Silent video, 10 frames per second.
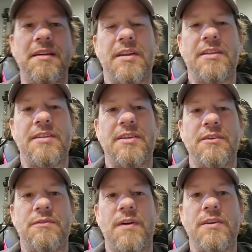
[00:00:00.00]
it's still
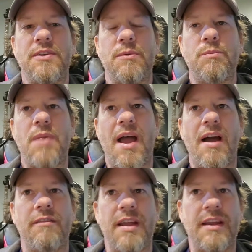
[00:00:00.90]
fun to
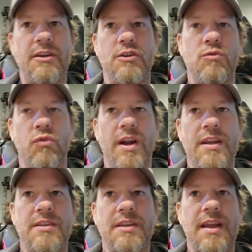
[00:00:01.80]
have a good race.